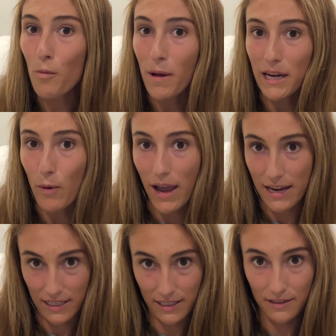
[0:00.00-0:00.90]
many
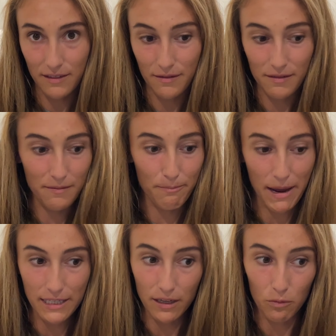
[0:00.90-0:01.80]
ways
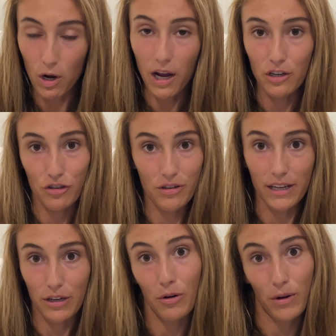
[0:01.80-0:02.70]
based on what country
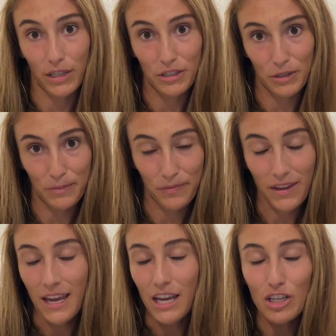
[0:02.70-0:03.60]
that you're going to.
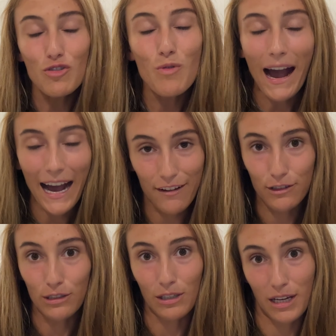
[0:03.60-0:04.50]
You have
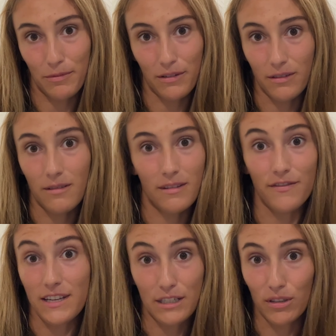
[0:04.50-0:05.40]
to look up the
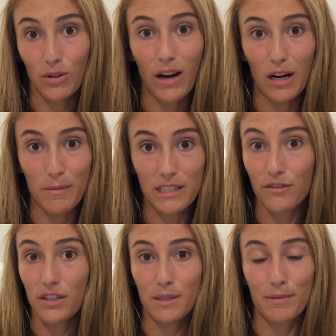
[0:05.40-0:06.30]
visa requirements
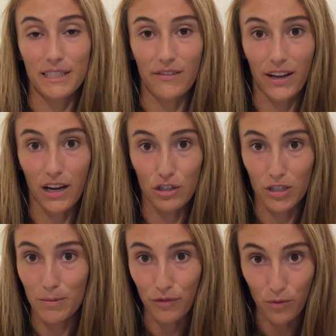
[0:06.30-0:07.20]
for the specific
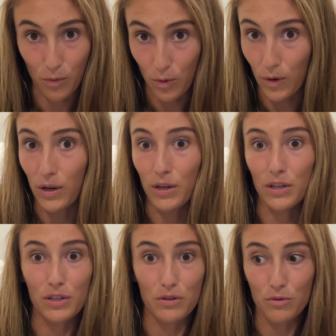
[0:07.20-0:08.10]
country before
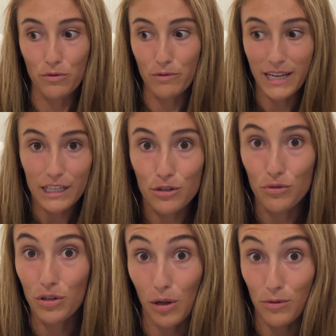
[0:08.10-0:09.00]
you get
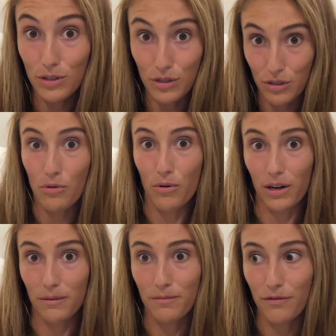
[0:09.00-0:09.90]
too close to
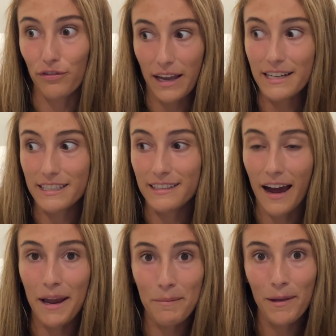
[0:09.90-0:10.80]
your flight
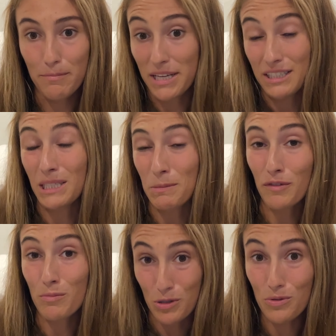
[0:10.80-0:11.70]
time, because some of
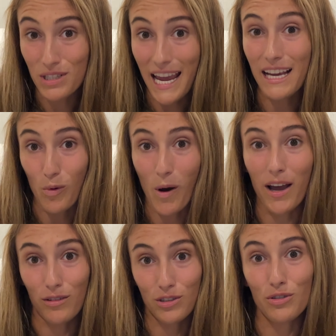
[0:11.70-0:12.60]
them do take a
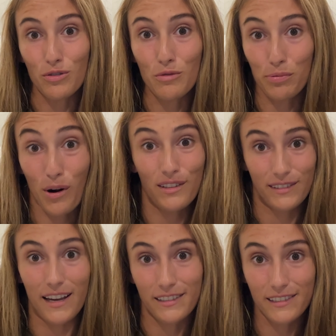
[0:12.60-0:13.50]
while to
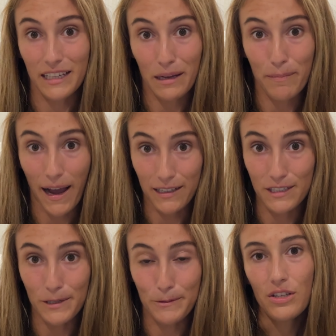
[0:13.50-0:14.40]
process and get back
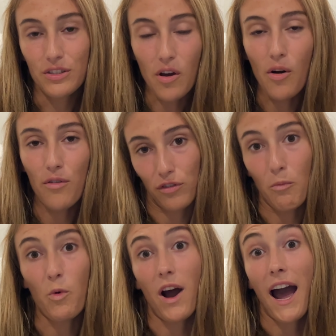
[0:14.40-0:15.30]
to you. So
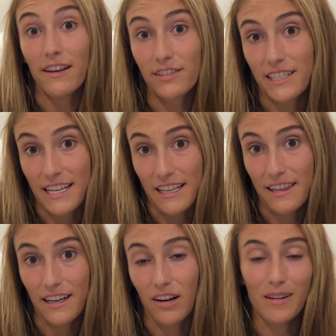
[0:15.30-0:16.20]
from what I've
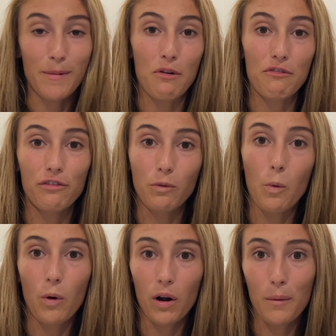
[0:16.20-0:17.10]
seen, there are about
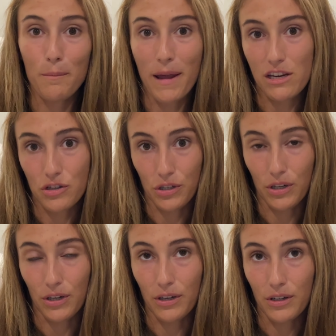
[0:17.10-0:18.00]
4
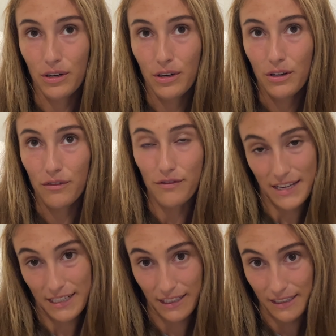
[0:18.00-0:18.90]
major
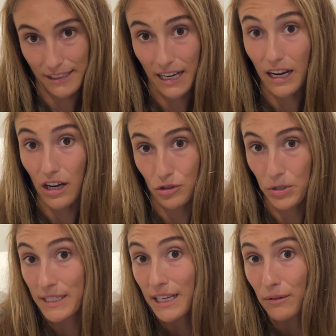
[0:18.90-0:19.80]
visas that countries can